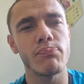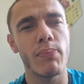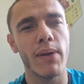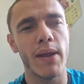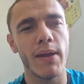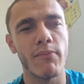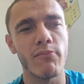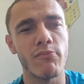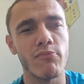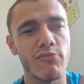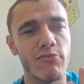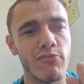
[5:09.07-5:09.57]

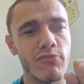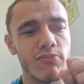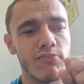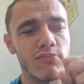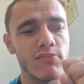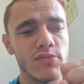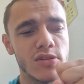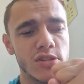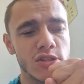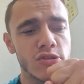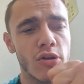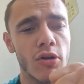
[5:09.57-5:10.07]
being
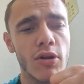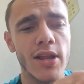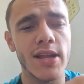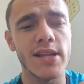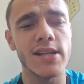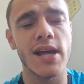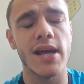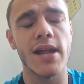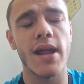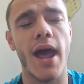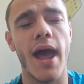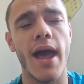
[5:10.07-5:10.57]

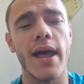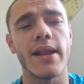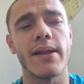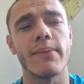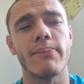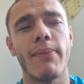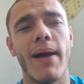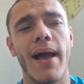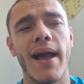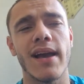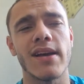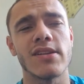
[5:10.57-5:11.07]
solid at the
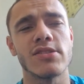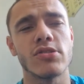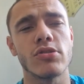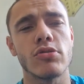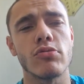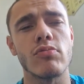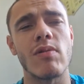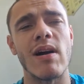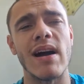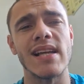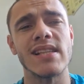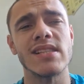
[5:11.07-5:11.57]
back as
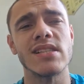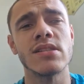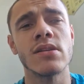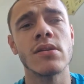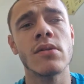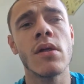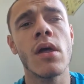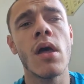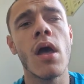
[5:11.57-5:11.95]
always.